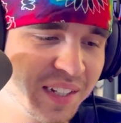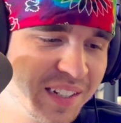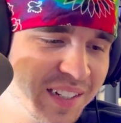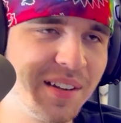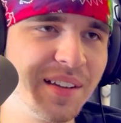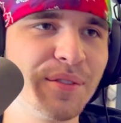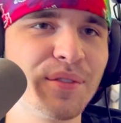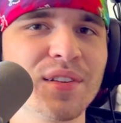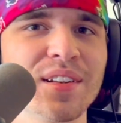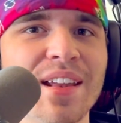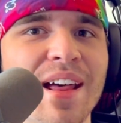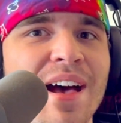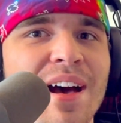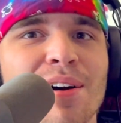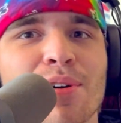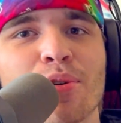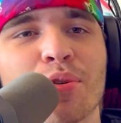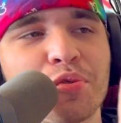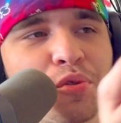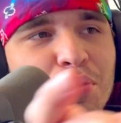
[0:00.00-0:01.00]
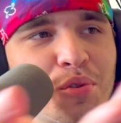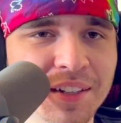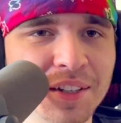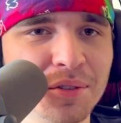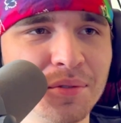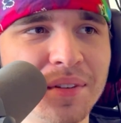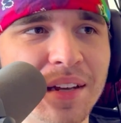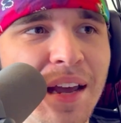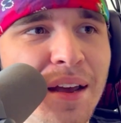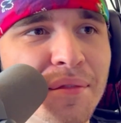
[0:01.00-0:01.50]
Even now,
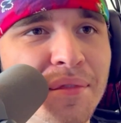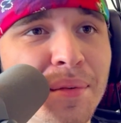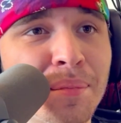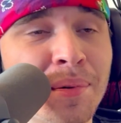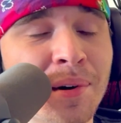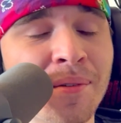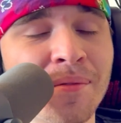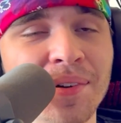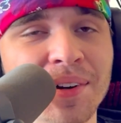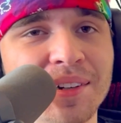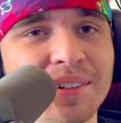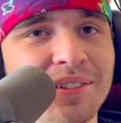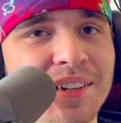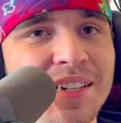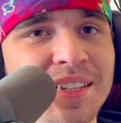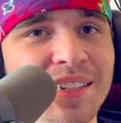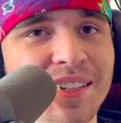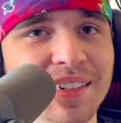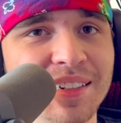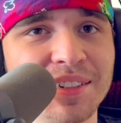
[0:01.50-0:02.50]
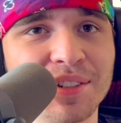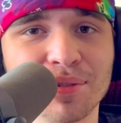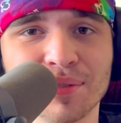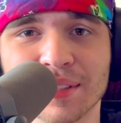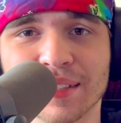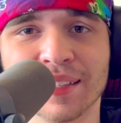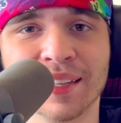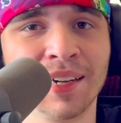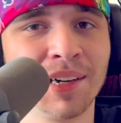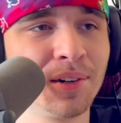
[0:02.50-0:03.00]
you gave the perfect reason.
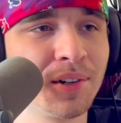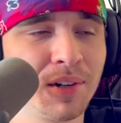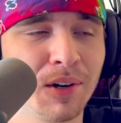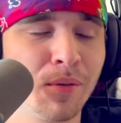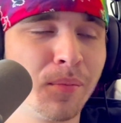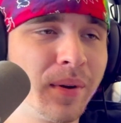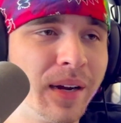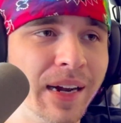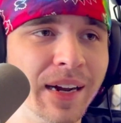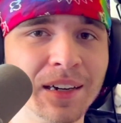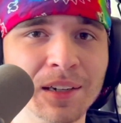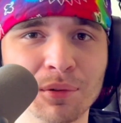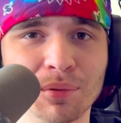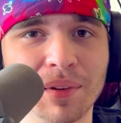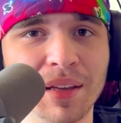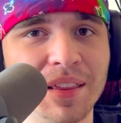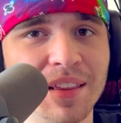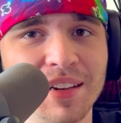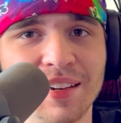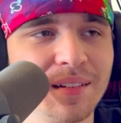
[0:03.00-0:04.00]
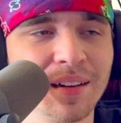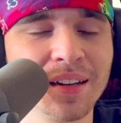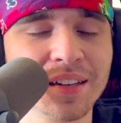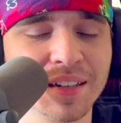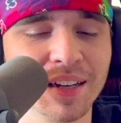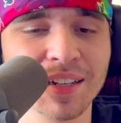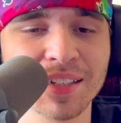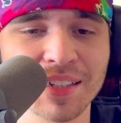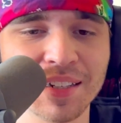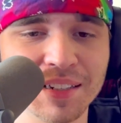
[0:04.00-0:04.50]
Do it now, go back, and then it
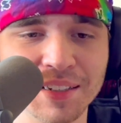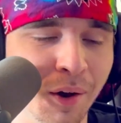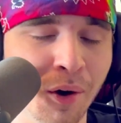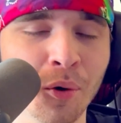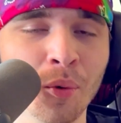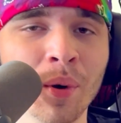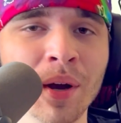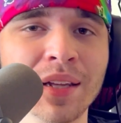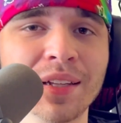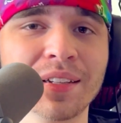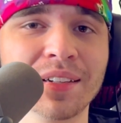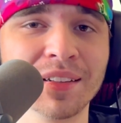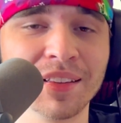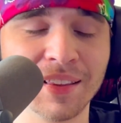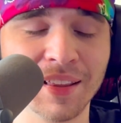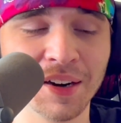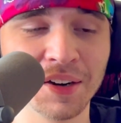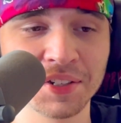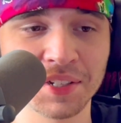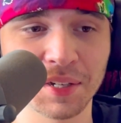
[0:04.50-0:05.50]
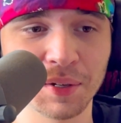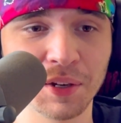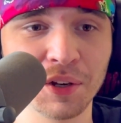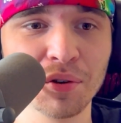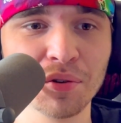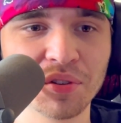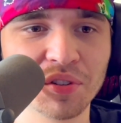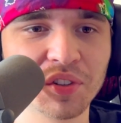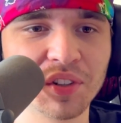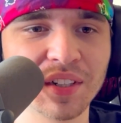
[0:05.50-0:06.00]
undoes it. Oh wait, there's a
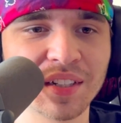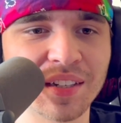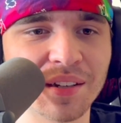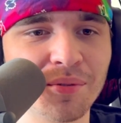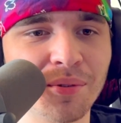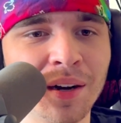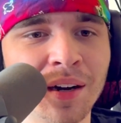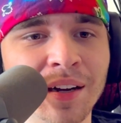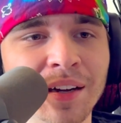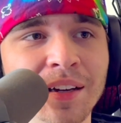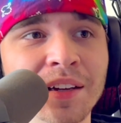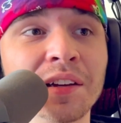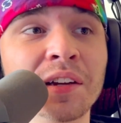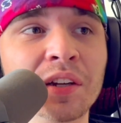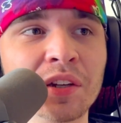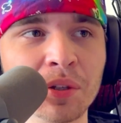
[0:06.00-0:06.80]
huge reason why.